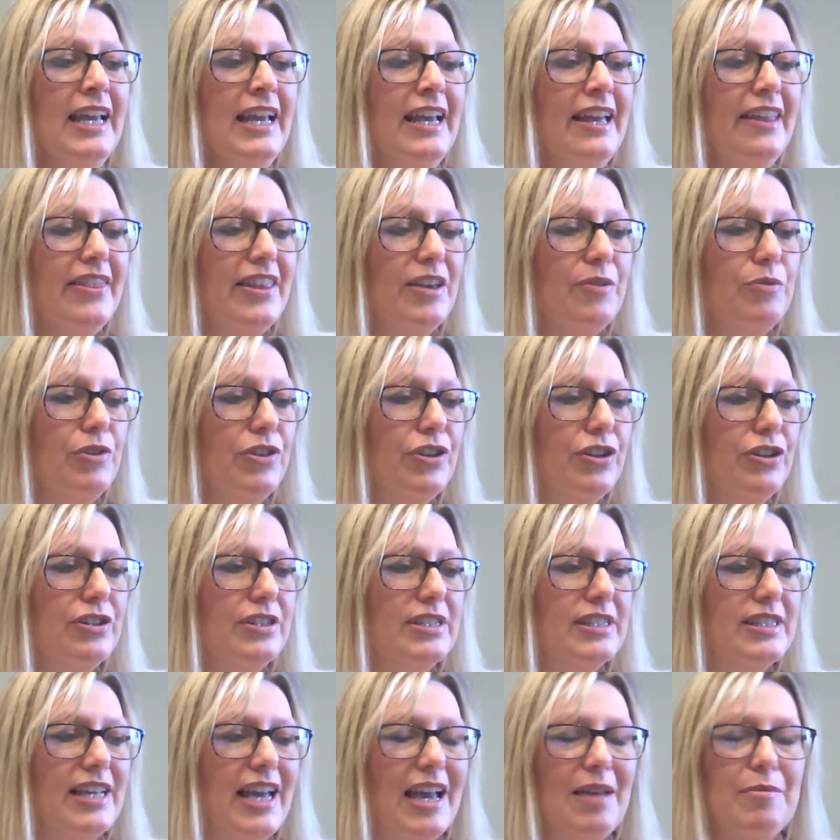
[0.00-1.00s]
Then with your
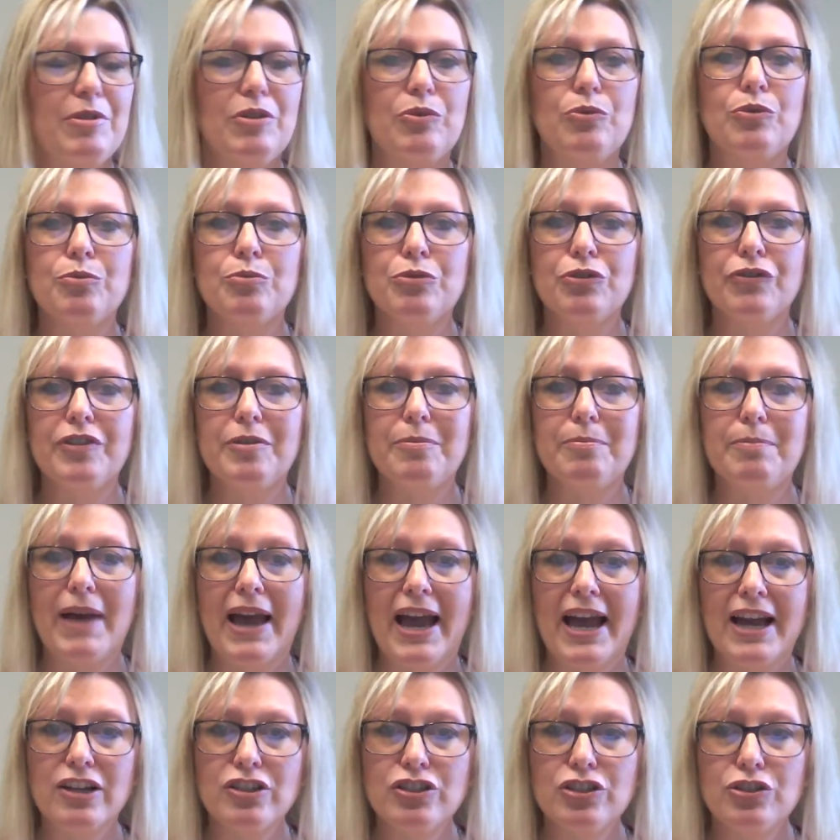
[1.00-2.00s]
assignment, we're moving
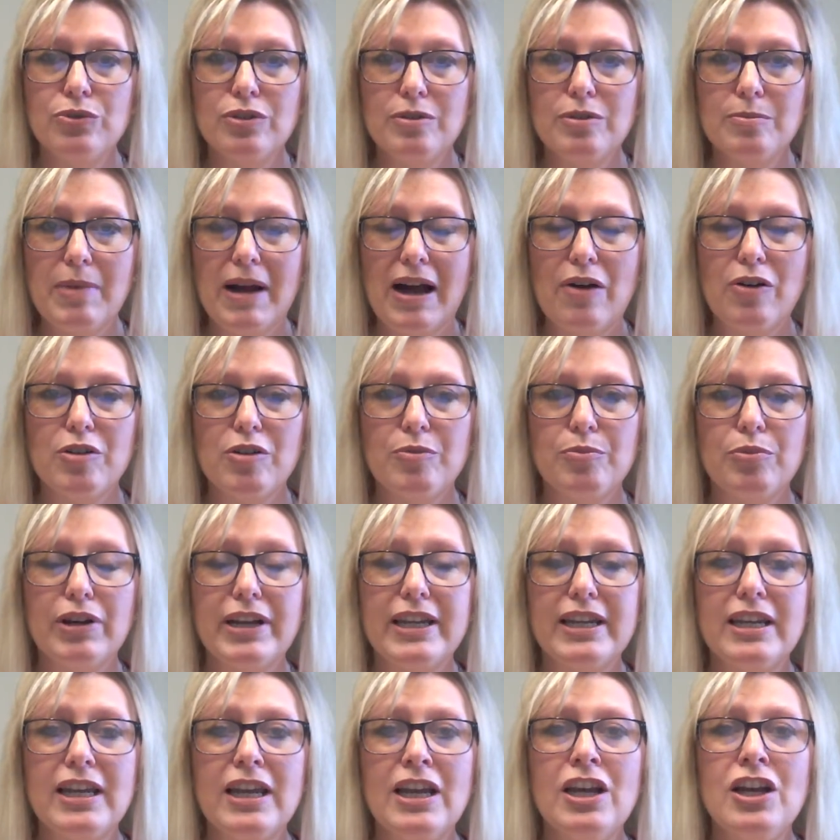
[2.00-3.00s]
back to a
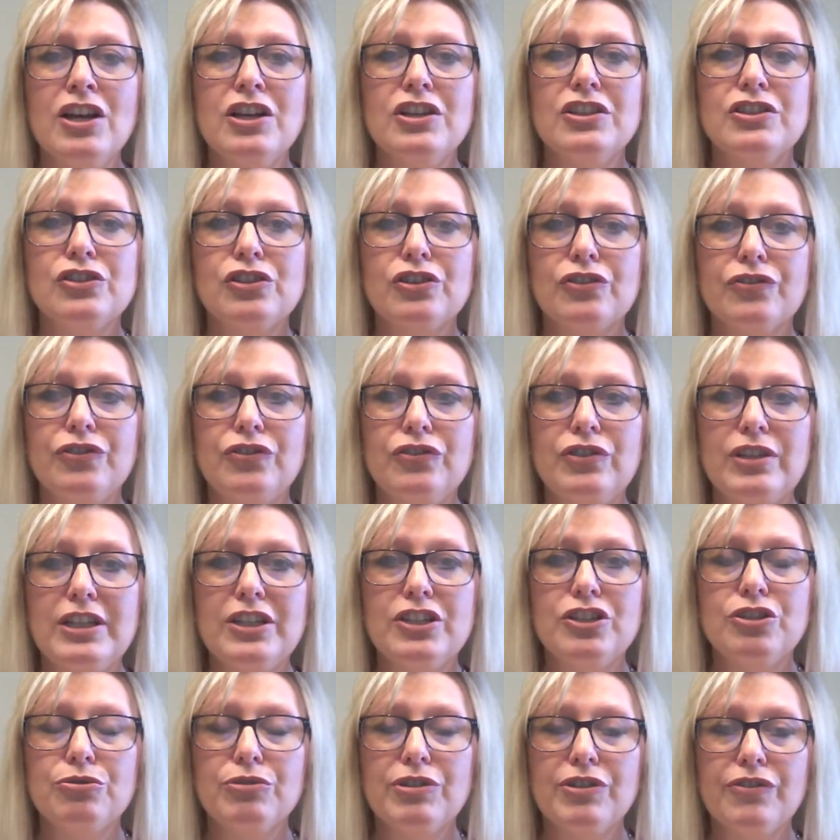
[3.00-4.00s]
PowerPoint. So if you
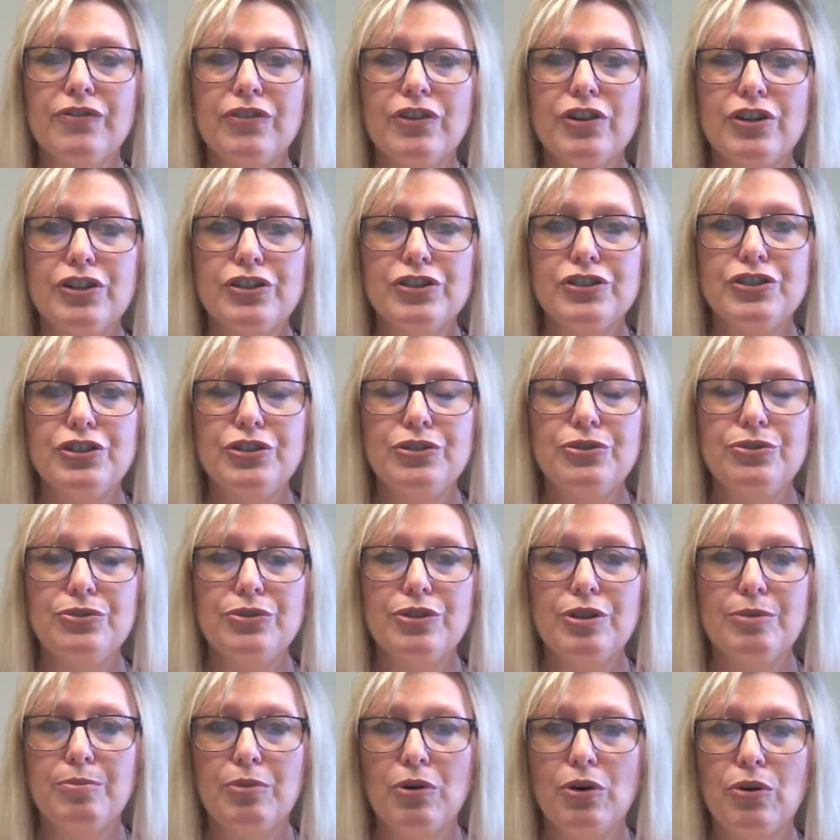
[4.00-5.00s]
need to refer to
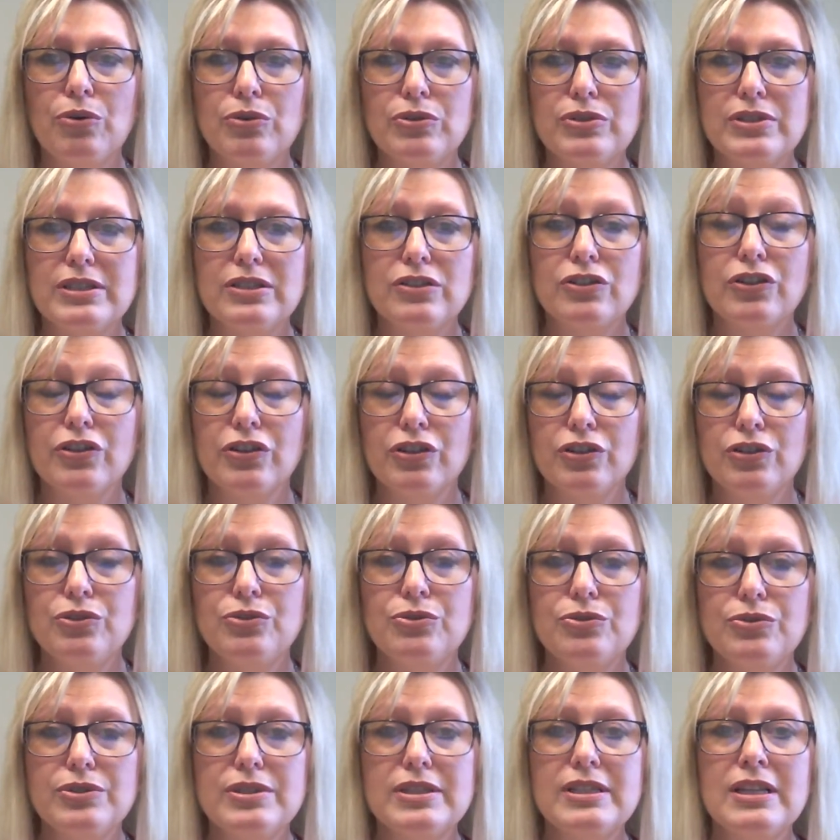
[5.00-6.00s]
the posts or the
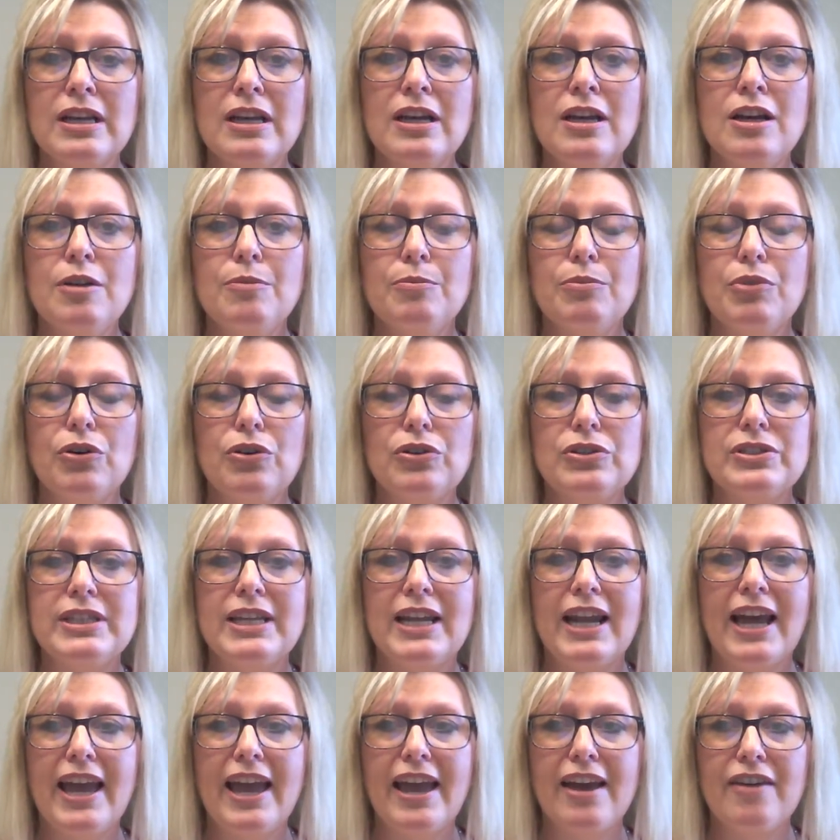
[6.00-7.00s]
news posts that
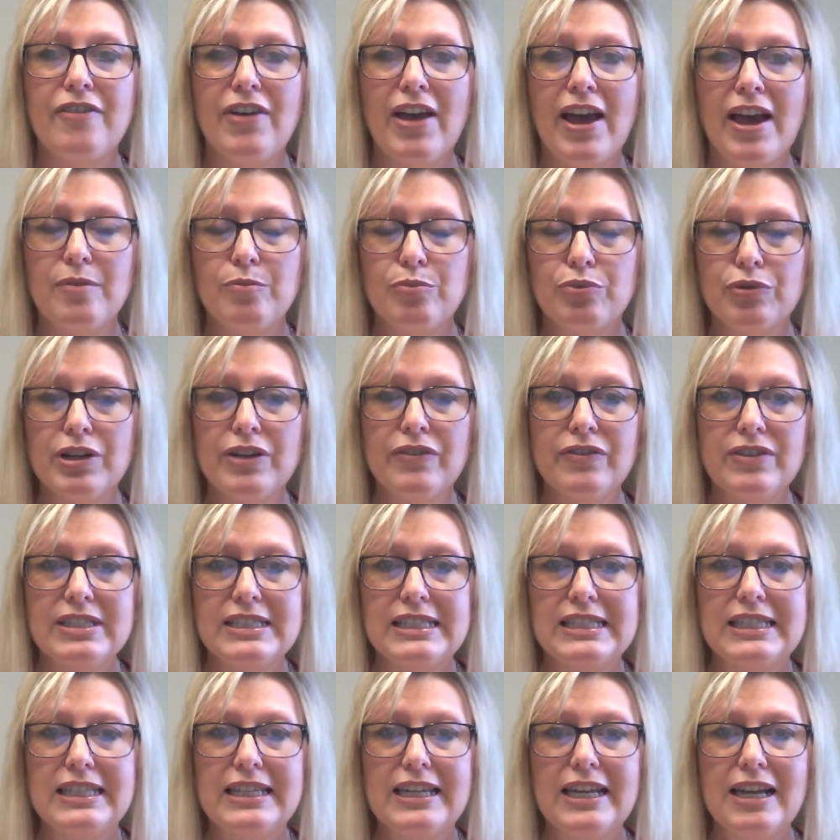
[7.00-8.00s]
I have had
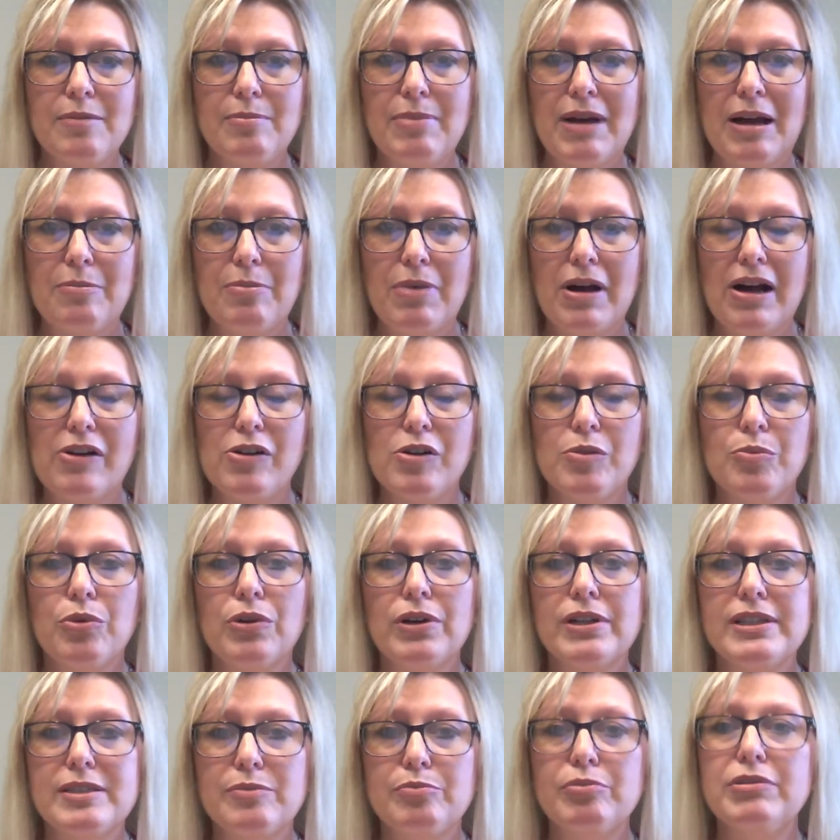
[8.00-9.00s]
previously about
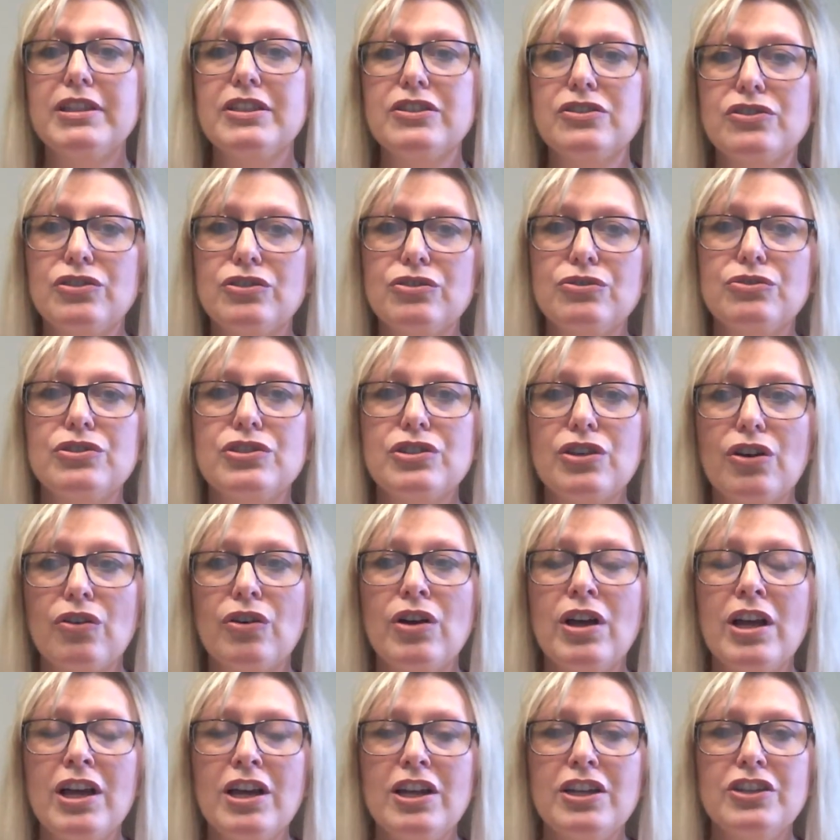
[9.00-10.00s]
PowerPoints, please do so,
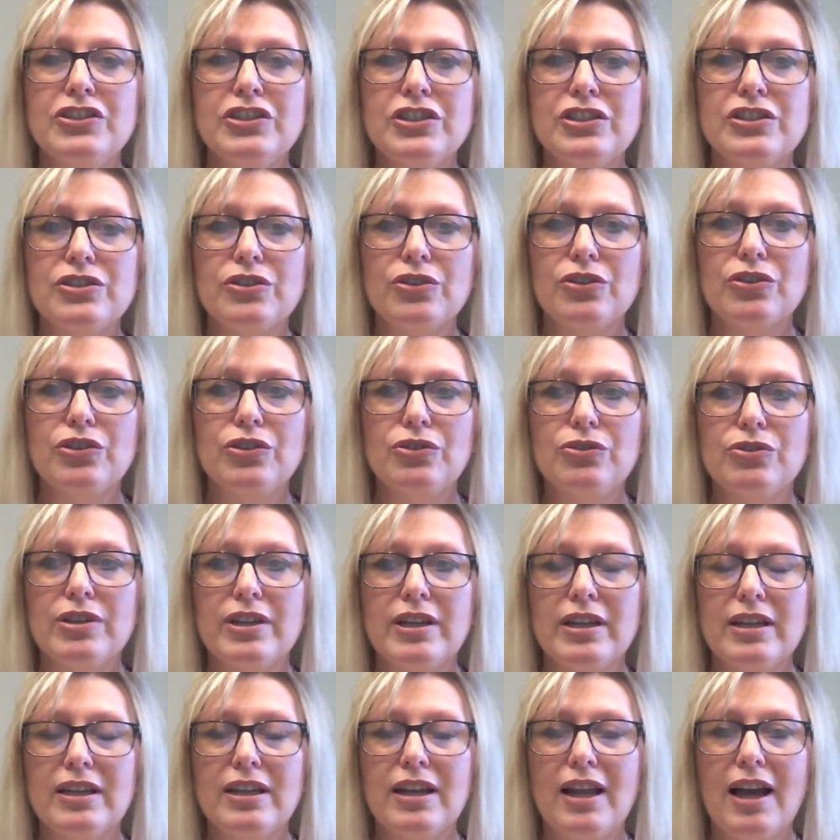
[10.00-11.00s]
just so you
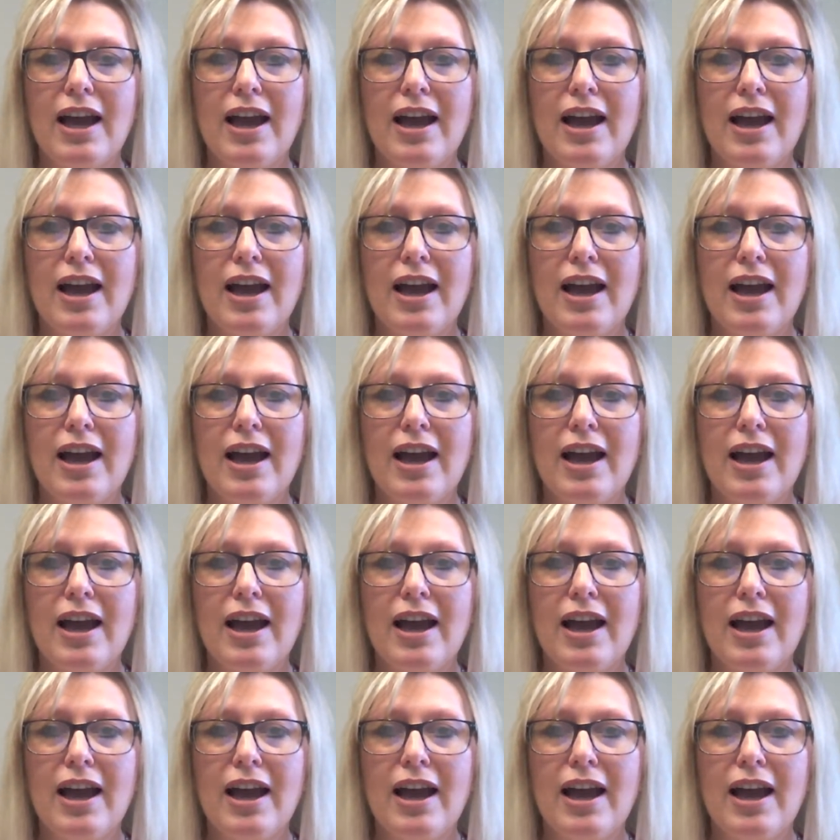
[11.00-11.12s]
can